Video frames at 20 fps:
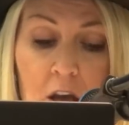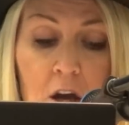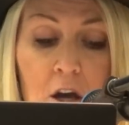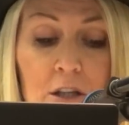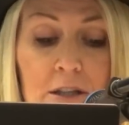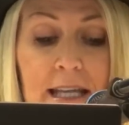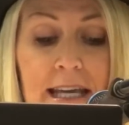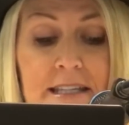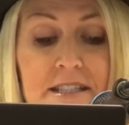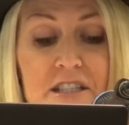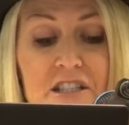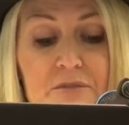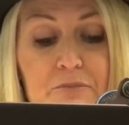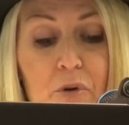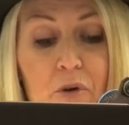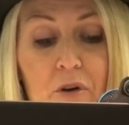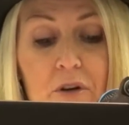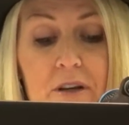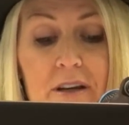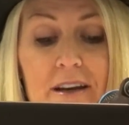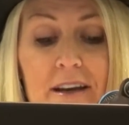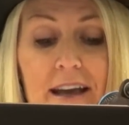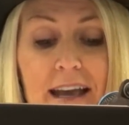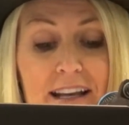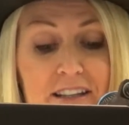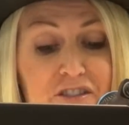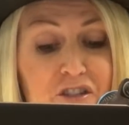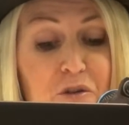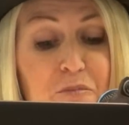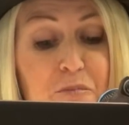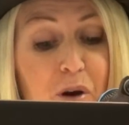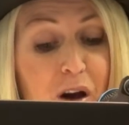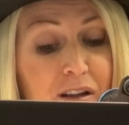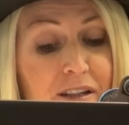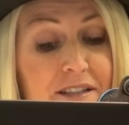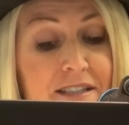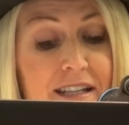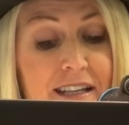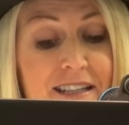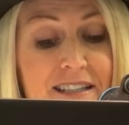Her latest book,
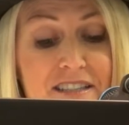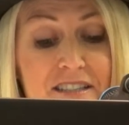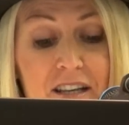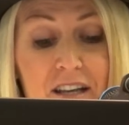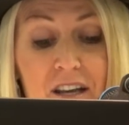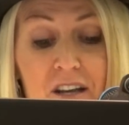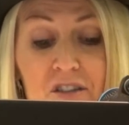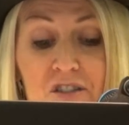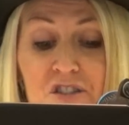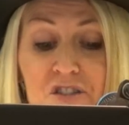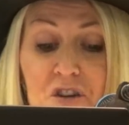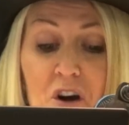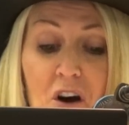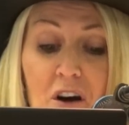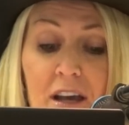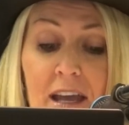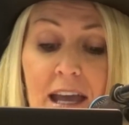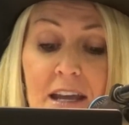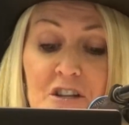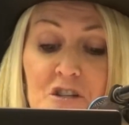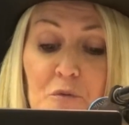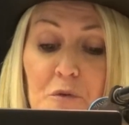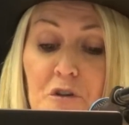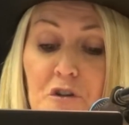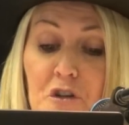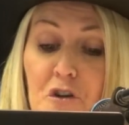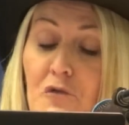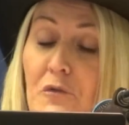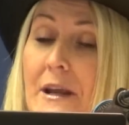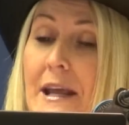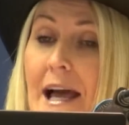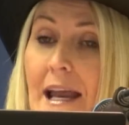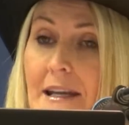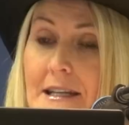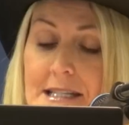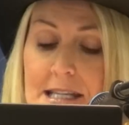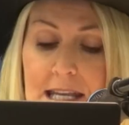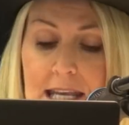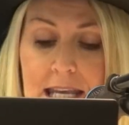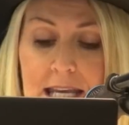Exopolitics: Stargate to a New
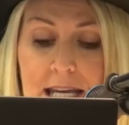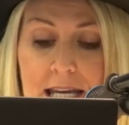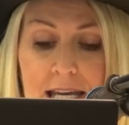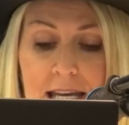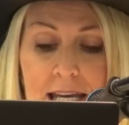Reality,